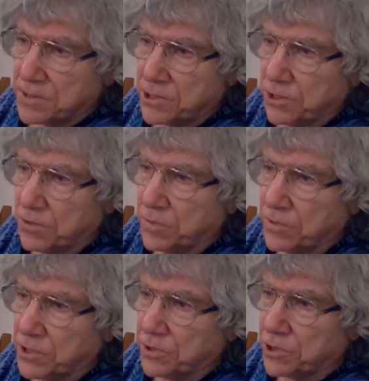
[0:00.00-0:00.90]
so
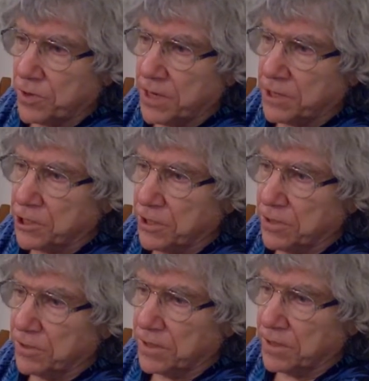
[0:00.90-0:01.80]
strange,
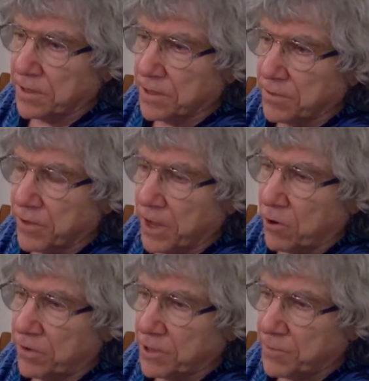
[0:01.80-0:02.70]
that we got
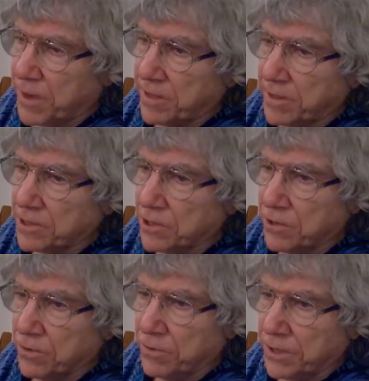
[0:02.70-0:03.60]
all these pythons and
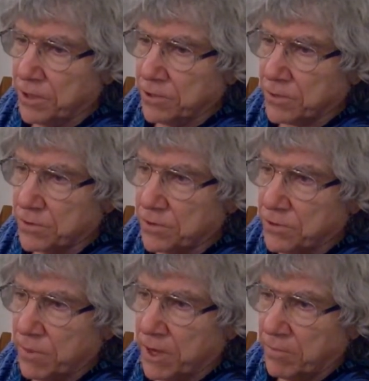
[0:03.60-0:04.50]
no one really knows what to
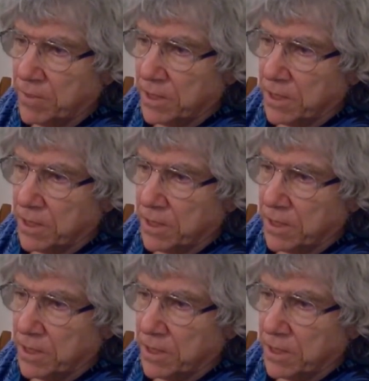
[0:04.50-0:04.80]
do about them.